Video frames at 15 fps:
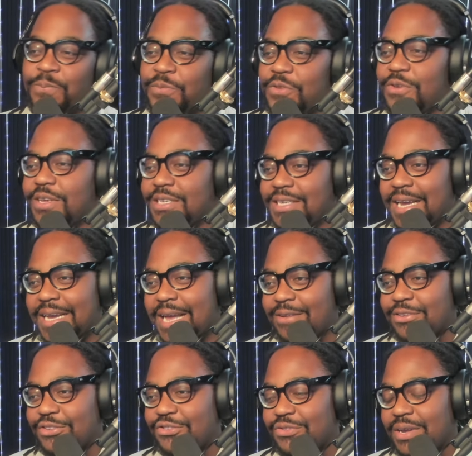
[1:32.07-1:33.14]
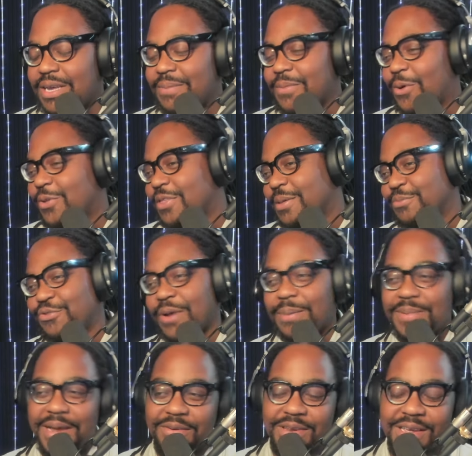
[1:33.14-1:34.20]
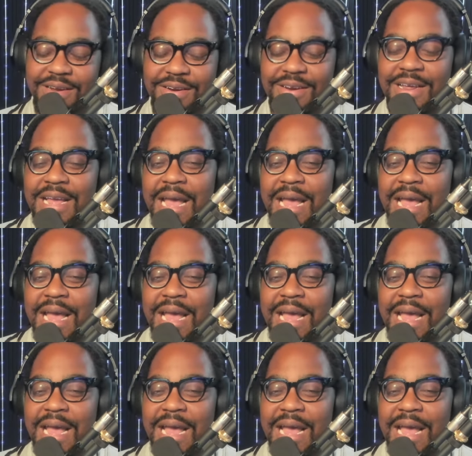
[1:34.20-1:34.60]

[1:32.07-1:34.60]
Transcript: You can check out the stream on some drop down here.